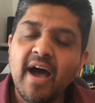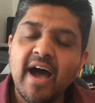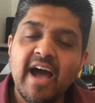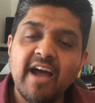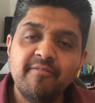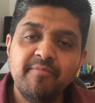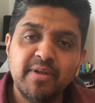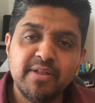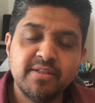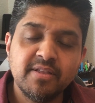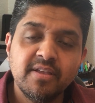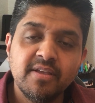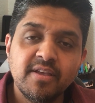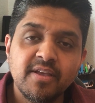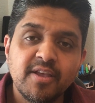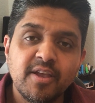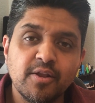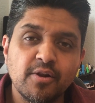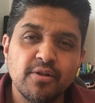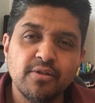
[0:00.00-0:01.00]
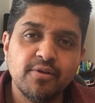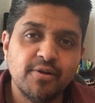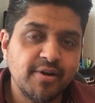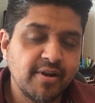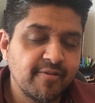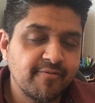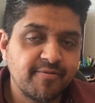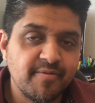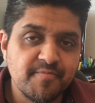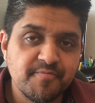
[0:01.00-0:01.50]
I've been,
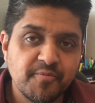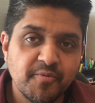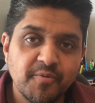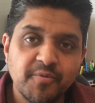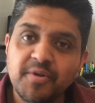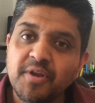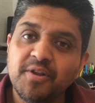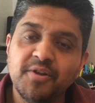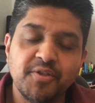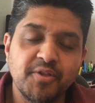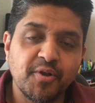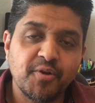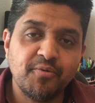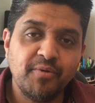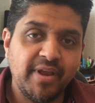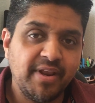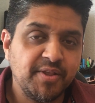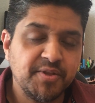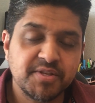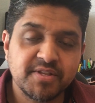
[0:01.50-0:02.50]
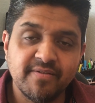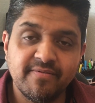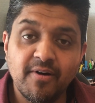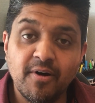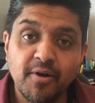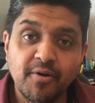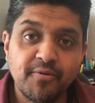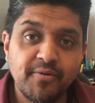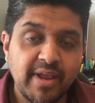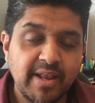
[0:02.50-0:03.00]
learning from, the greatest of
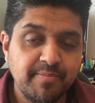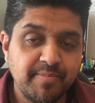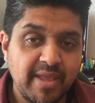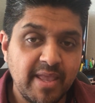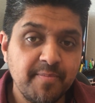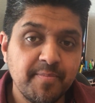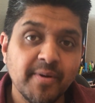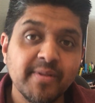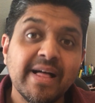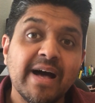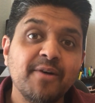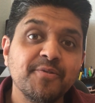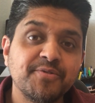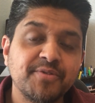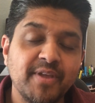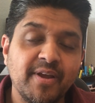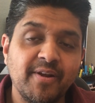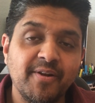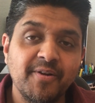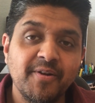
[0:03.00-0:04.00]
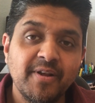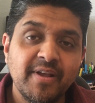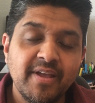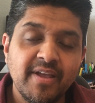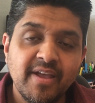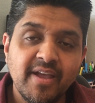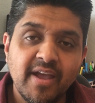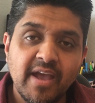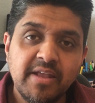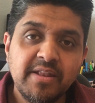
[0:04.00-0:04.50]
all great people out there,
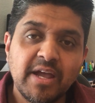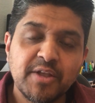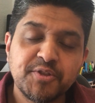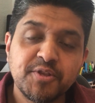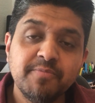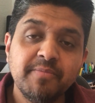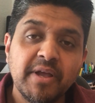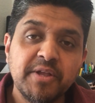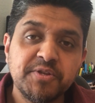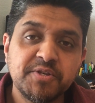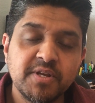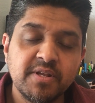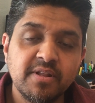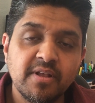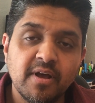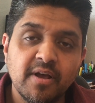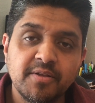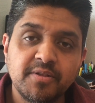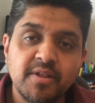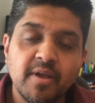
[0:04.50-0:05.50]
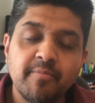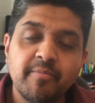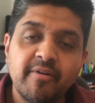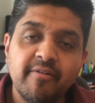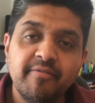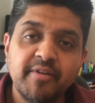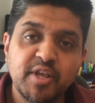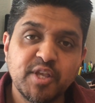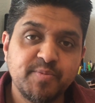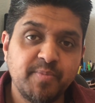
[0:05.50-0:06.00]
and not to mention a number
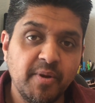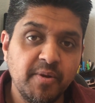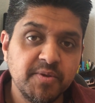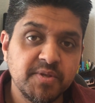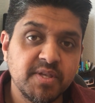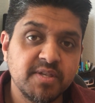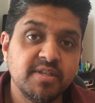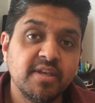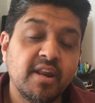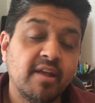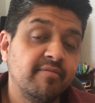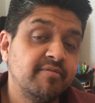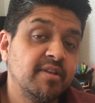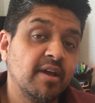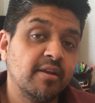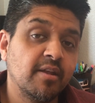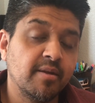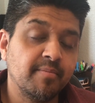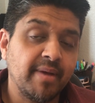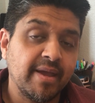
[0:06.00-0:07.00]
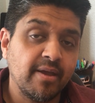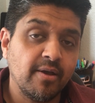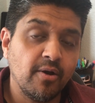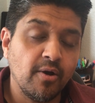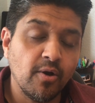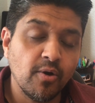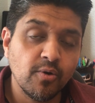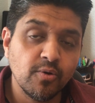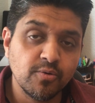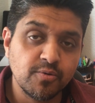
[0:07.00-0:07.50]
of experiences that I've done on my
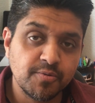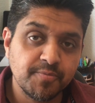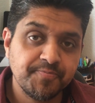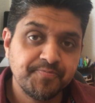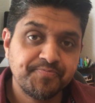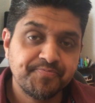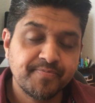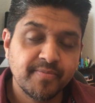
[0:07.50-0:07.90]
own,